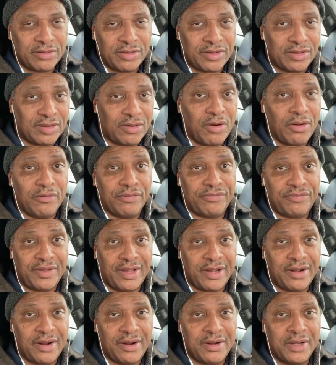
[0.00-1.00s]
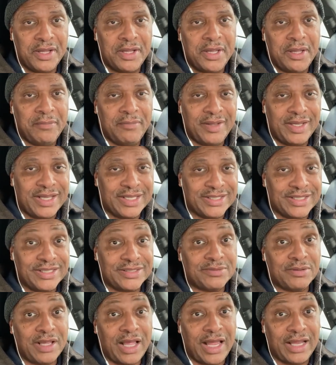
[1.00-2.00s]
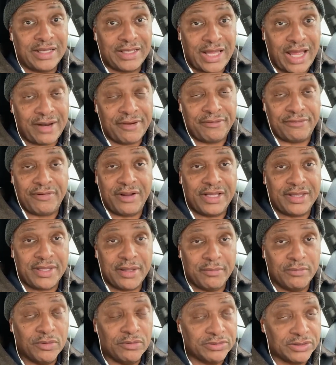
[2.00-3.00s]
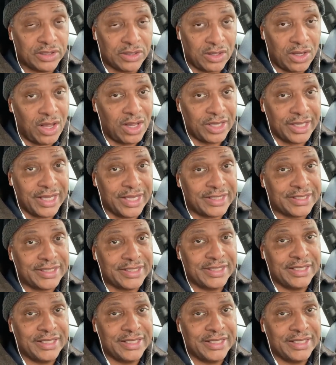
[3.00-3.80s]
thoroughfare, because there's a lot of freight that moves along it.